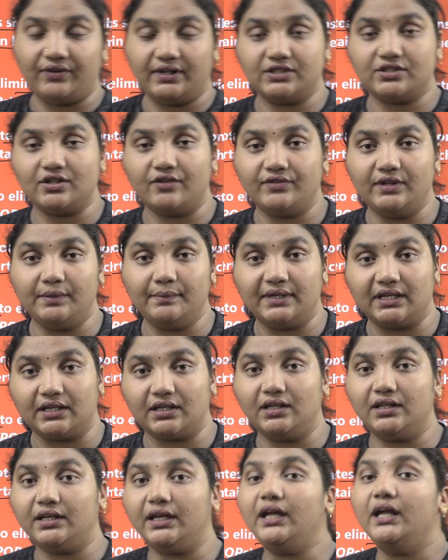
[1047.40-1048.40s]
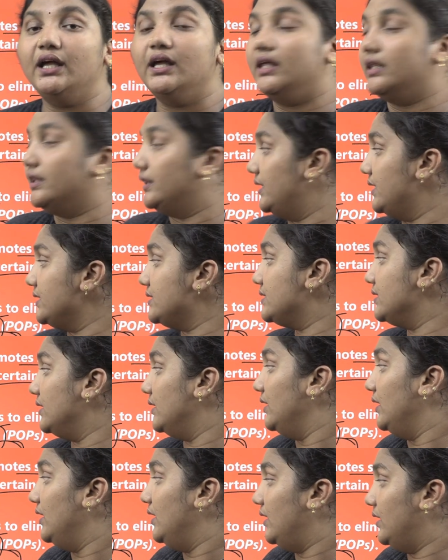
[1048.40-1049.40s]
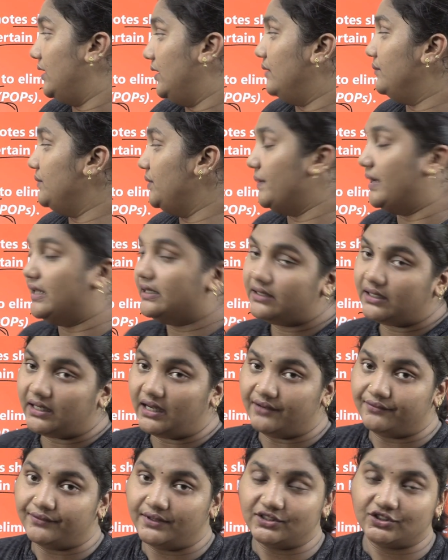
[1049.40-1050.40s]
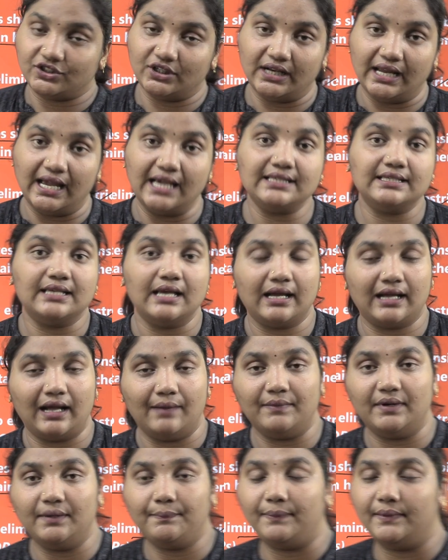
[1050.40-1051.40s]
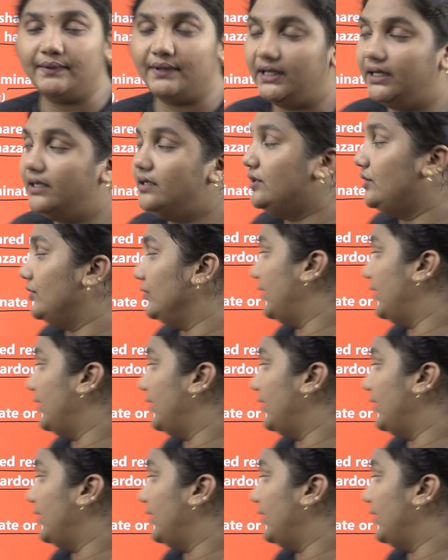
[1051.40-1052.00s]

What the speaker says: effects of the mercury, this Minamata Convention has come up in